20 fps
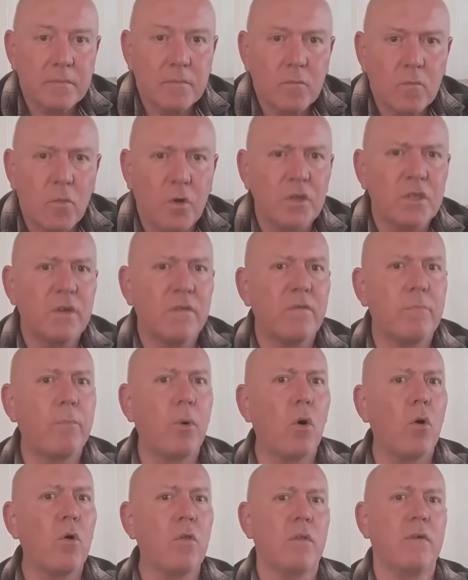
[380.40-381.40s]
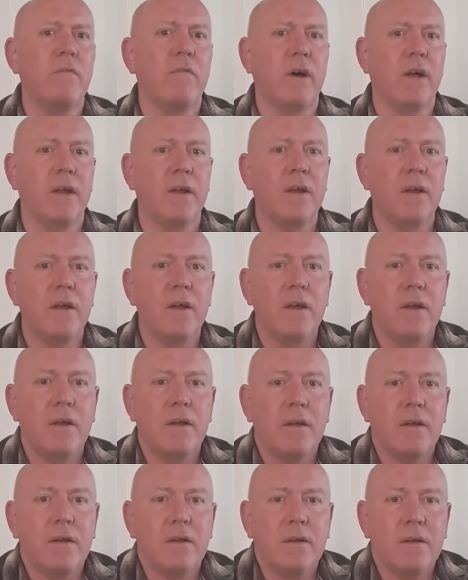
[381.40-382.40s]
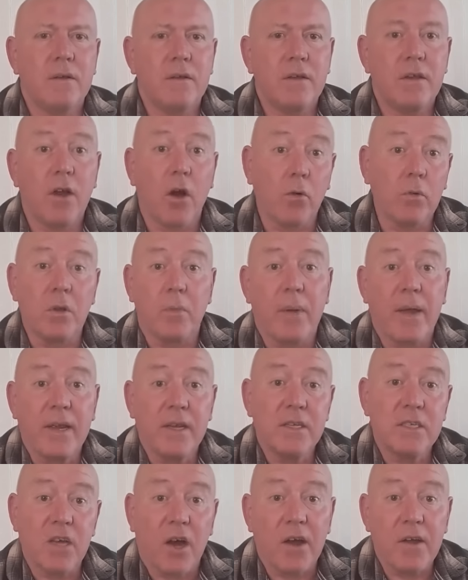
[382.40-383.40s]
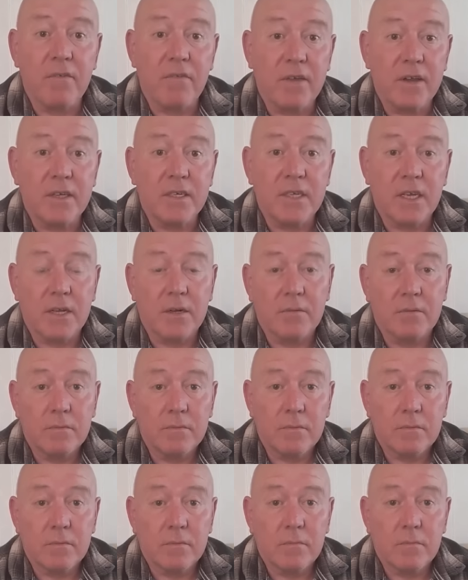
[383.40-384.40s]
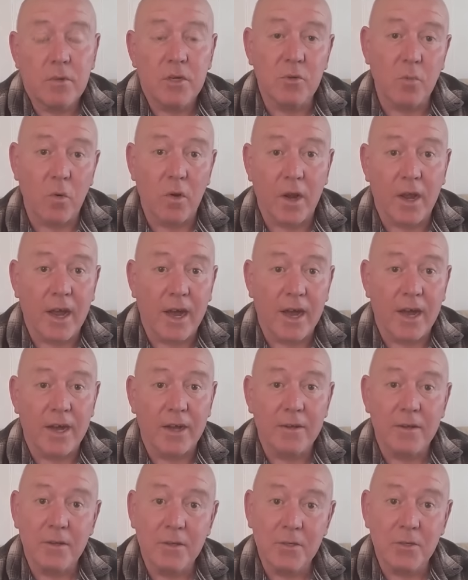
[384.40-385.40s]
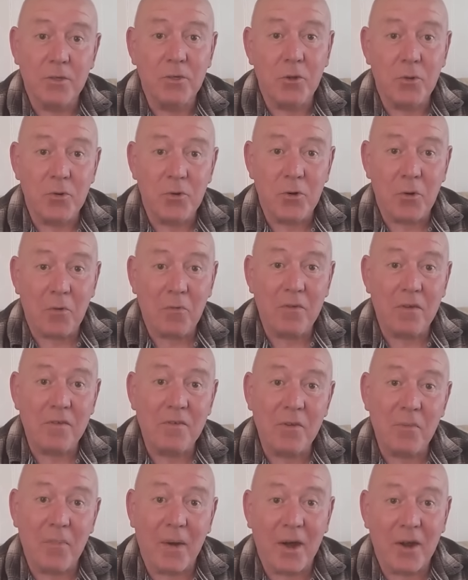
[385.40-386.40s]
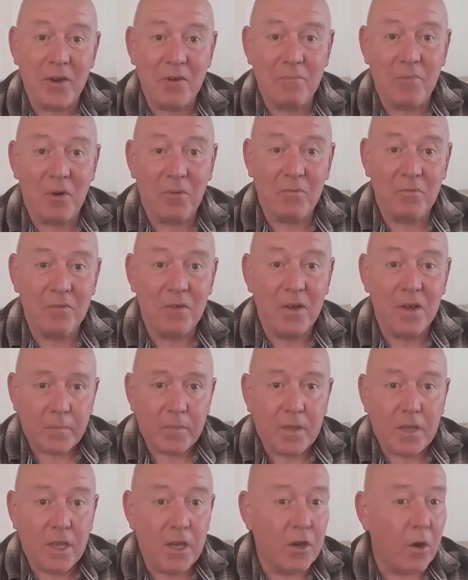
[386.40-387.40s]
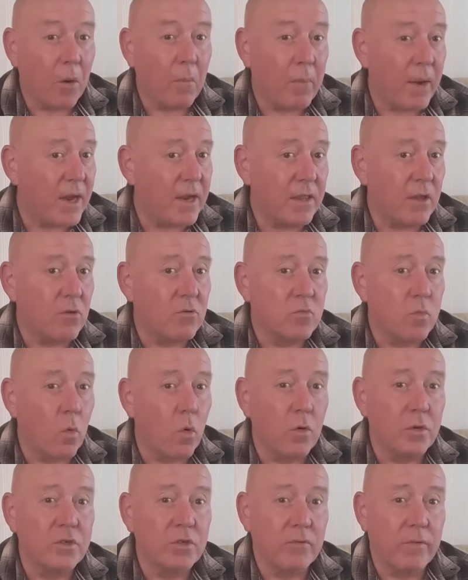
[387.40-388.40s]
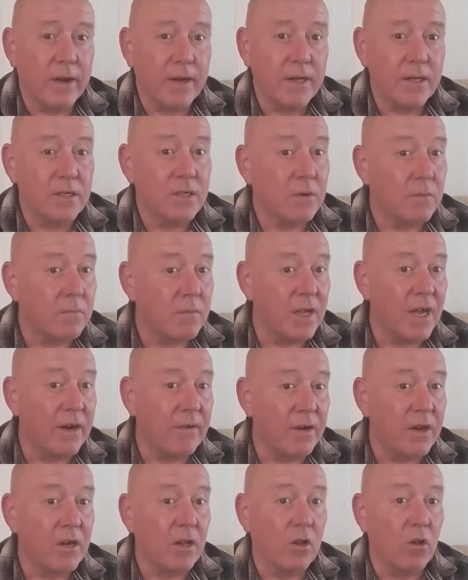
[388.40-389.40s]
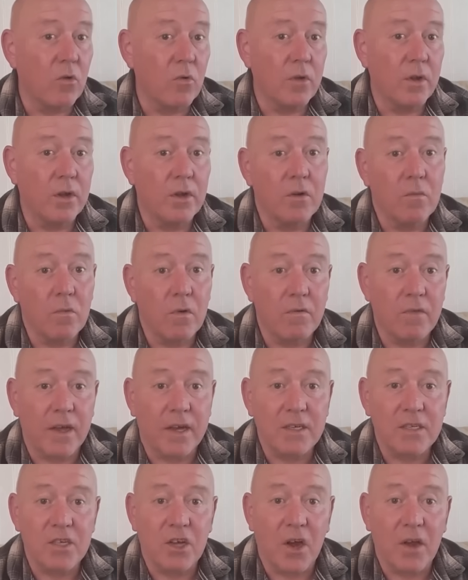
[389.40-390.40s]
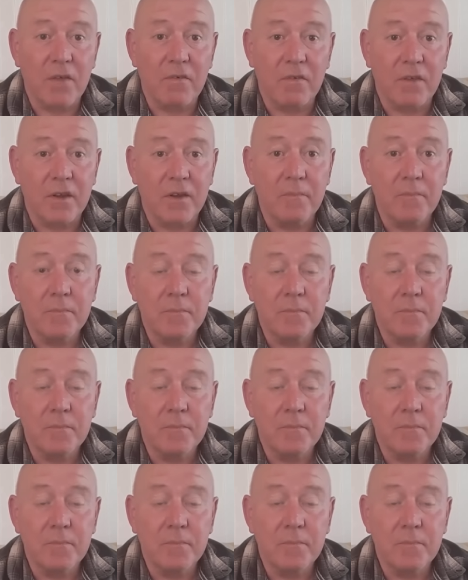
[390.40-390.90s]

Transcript: Once you've bought the van, you're only paying site fees then, which work out to £250 a month. You're not paying those water rates, they're included with that site fee.